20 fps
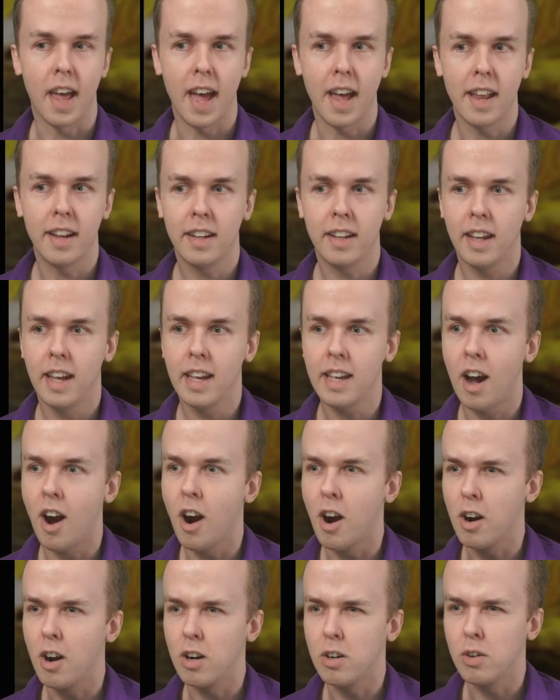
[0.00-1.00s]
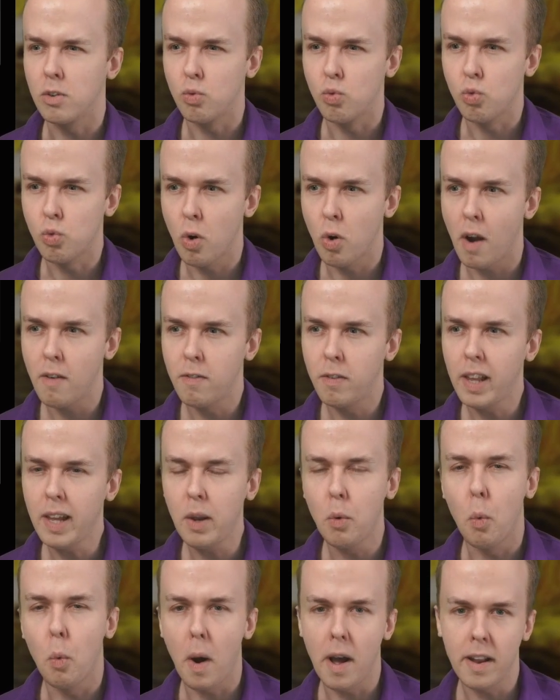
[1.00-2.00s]
of that are
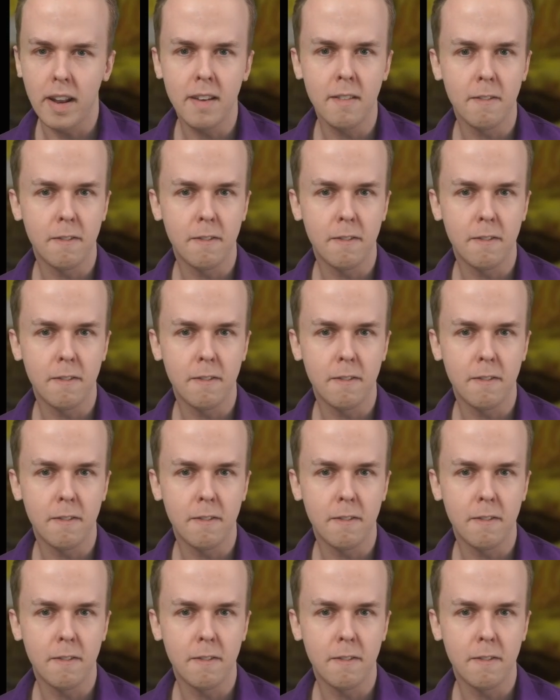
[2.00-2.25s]
roughly 1